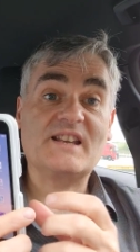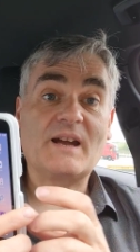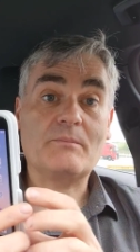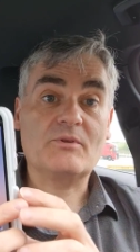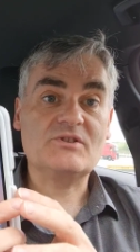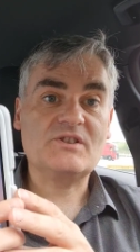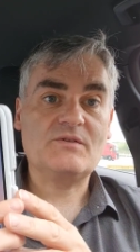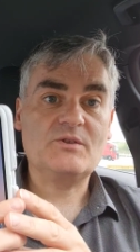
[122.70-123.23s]

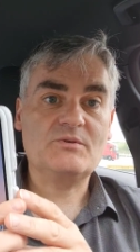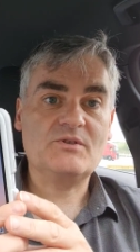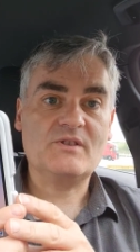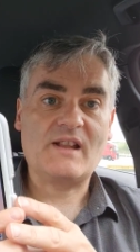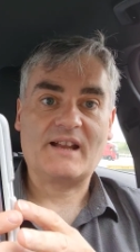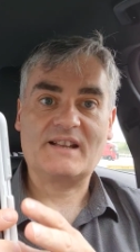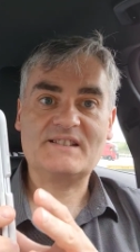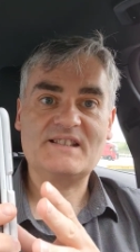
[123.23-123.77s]
cameras if you're doing
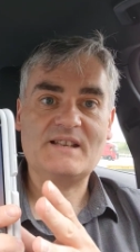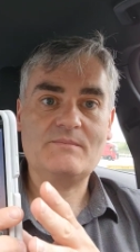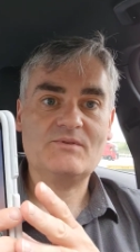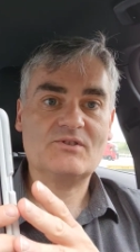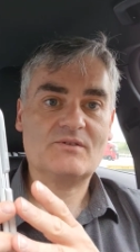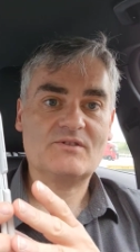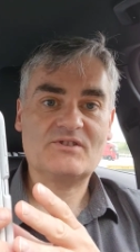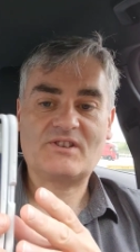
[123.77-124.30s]
like a teams
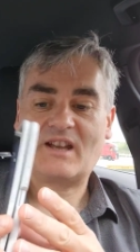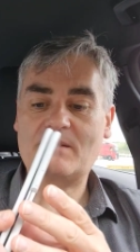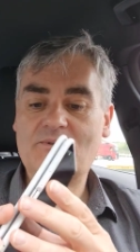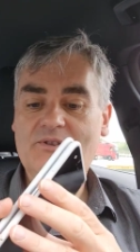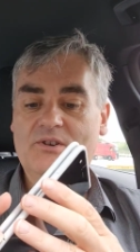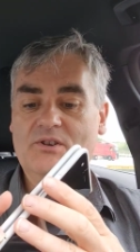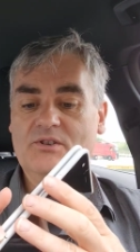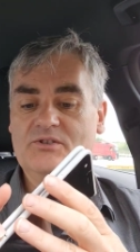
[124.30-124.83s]
or a skype
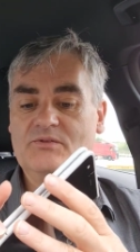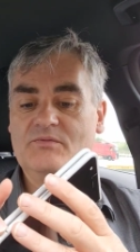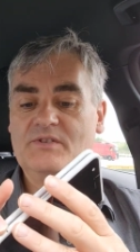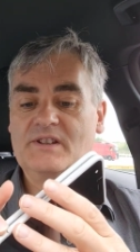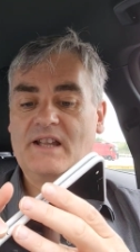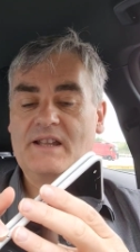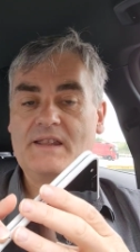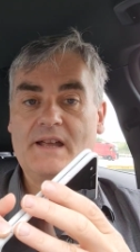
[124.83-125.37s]
call or
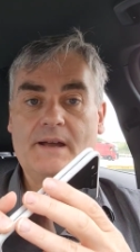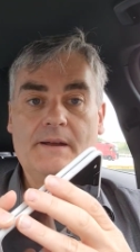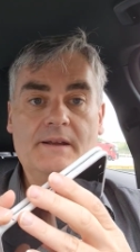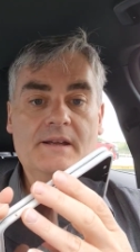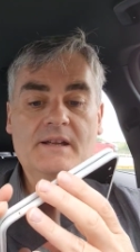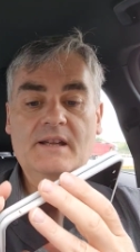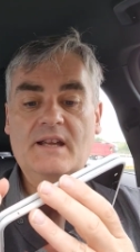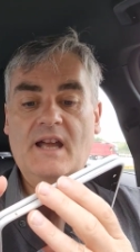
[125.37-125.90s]
something like that
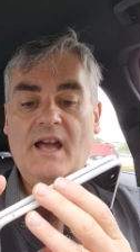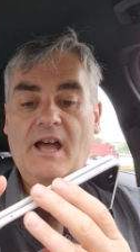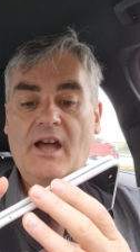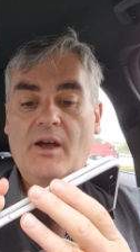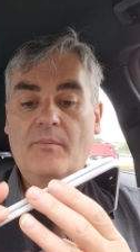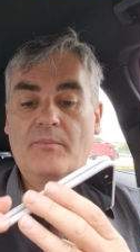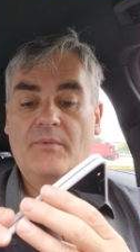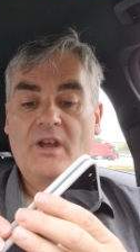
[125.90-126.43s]

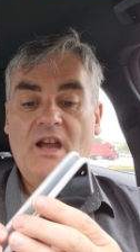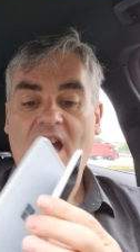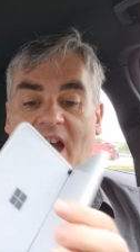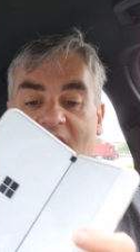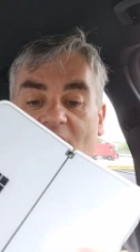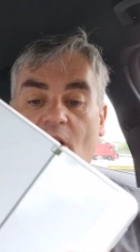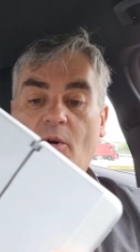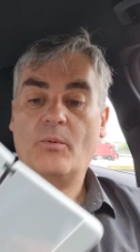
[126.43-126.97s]
um,
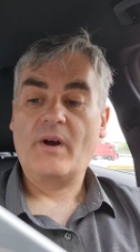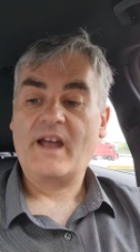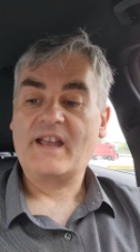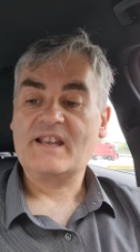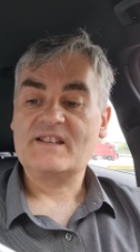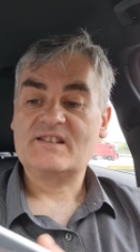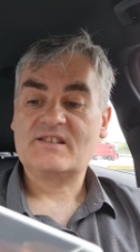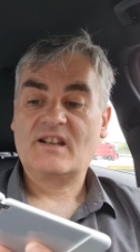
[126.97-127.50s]
i
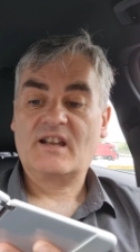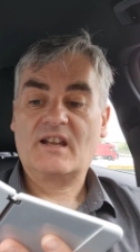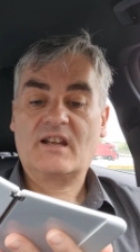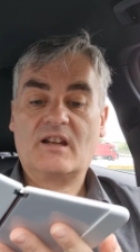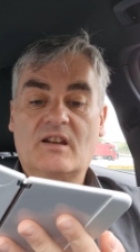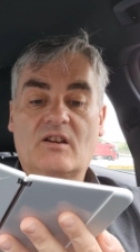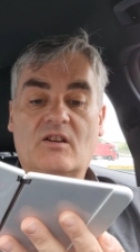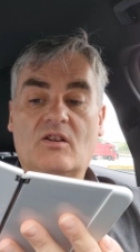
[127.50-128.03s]
always
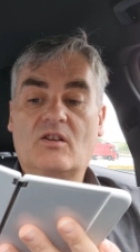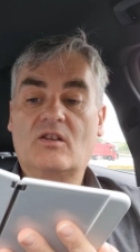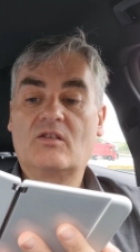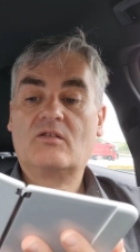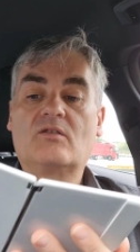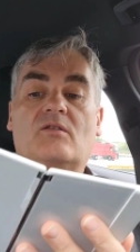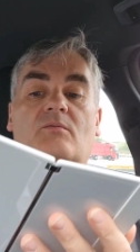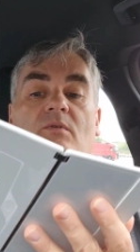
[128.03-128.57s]

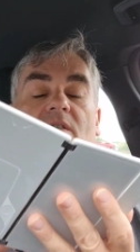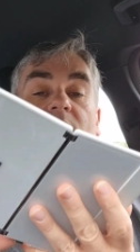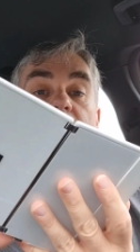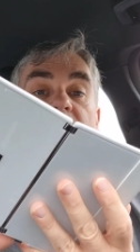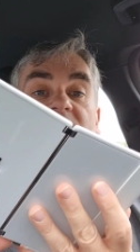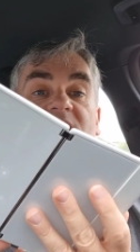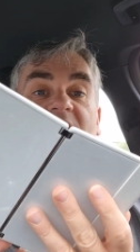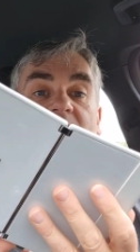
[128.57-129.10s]
if I
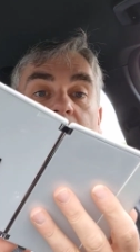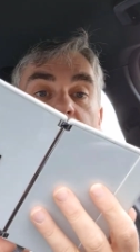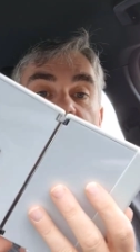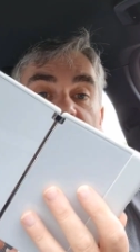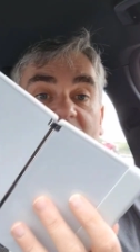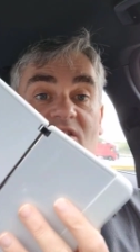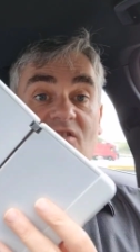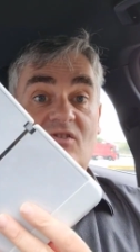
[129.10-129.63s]
want to take a
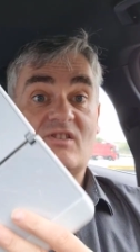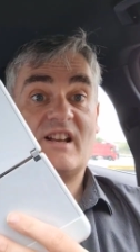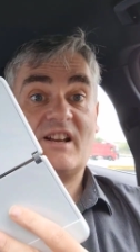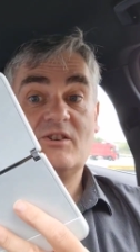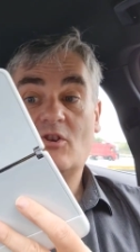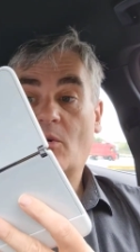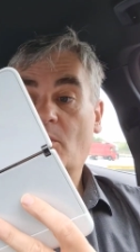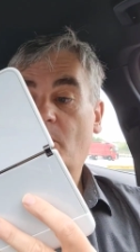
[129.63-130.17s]
picture, just like a
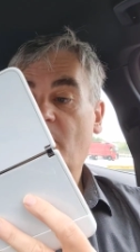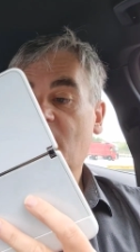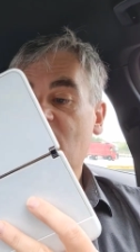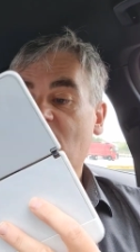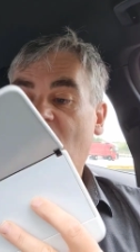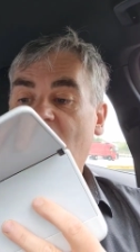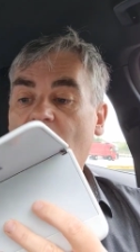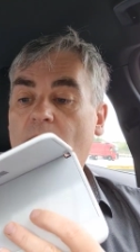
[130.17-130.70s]
normal
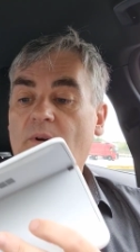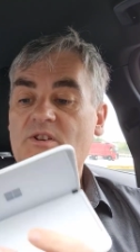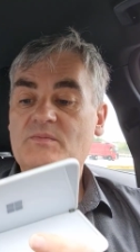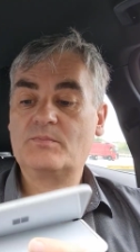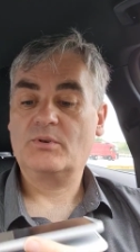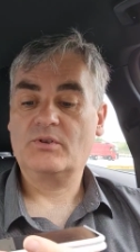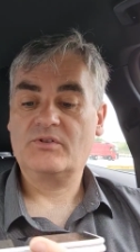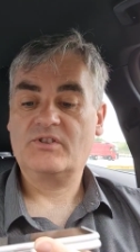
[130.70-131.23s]
picture, I always
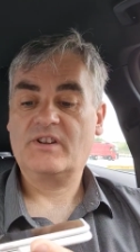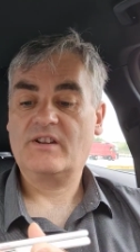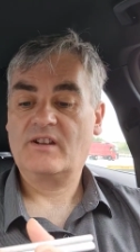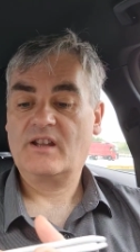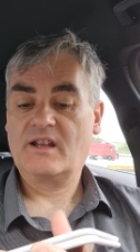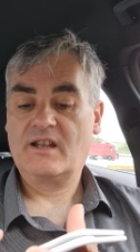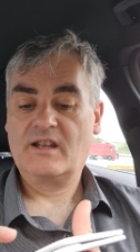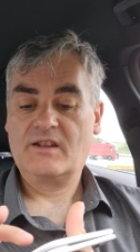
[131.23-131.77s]
put the,
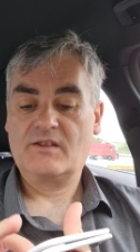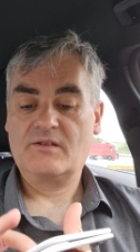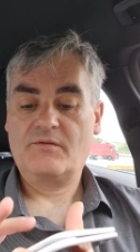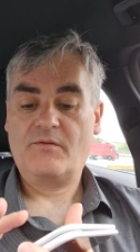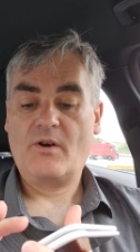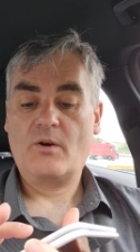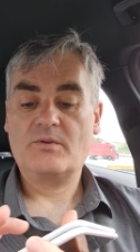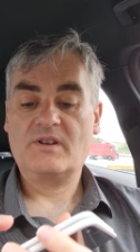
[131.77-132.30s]
the
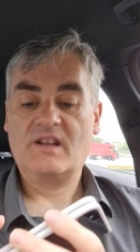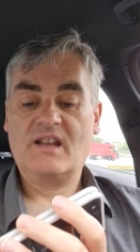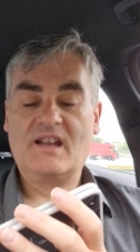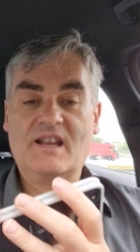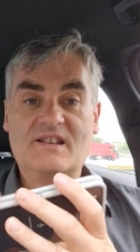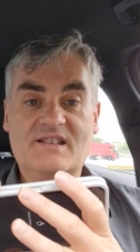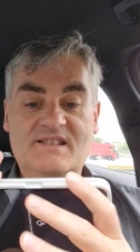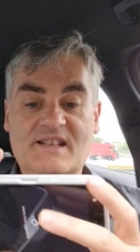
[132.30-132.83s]
phone
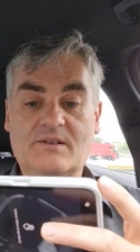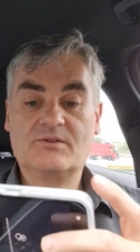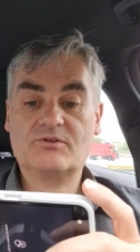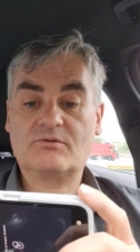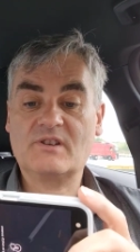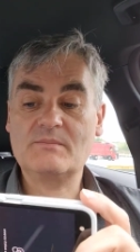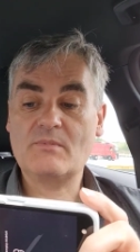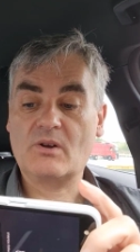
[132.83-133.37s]
in the single
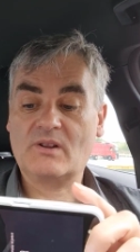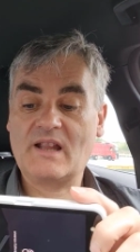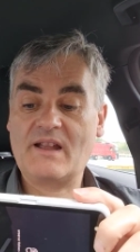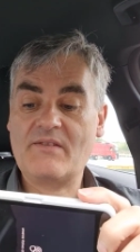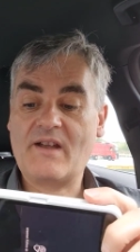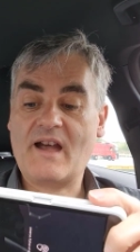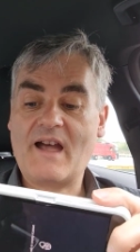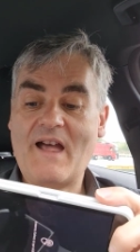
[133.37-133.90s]
screen mode like
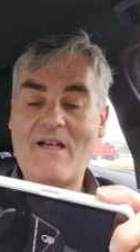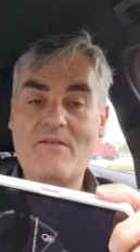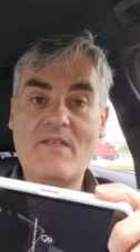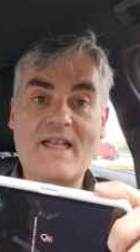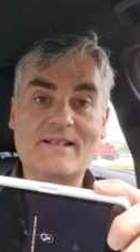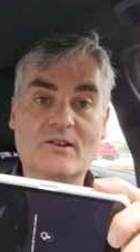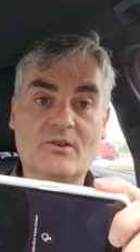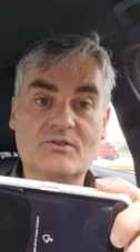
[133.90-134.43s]
that and
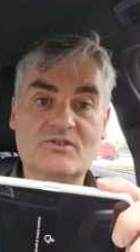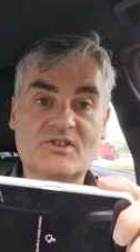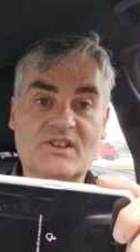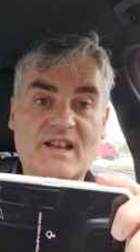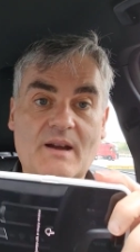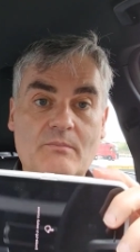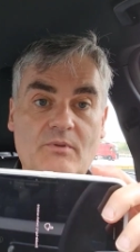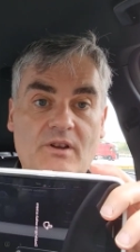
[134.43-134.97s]
then launch the
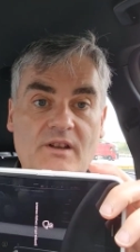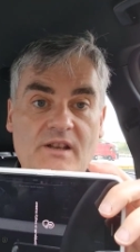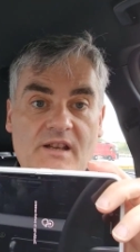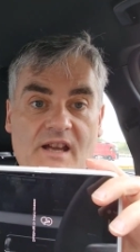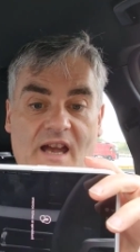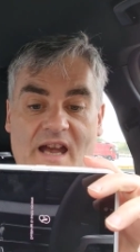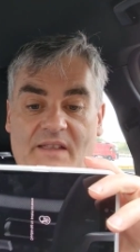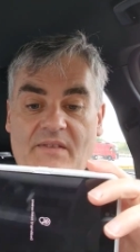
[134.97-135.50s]
camera
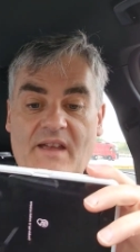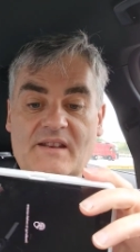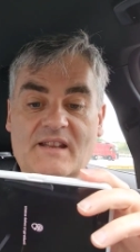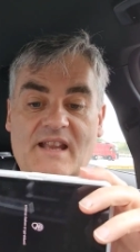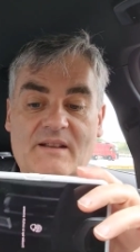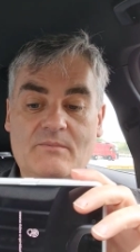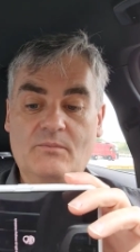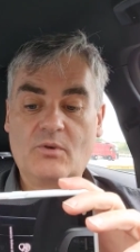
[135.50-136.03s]
and then
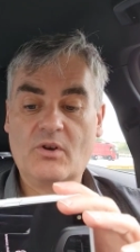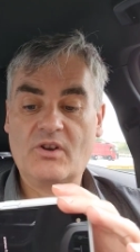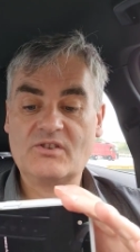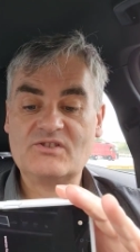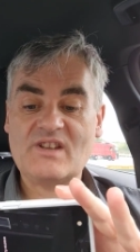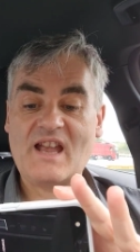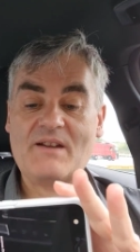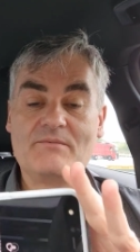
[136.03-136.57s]
it
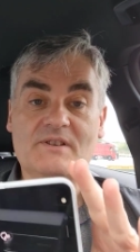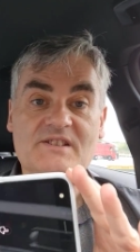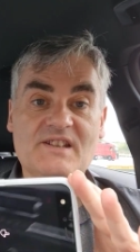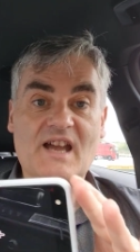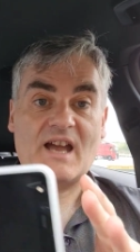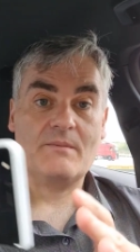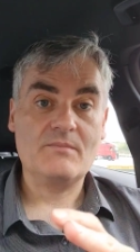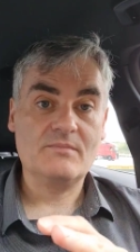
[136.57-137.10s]
works every
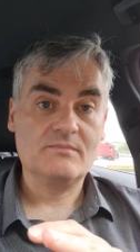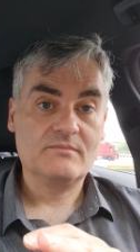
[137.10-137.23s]
time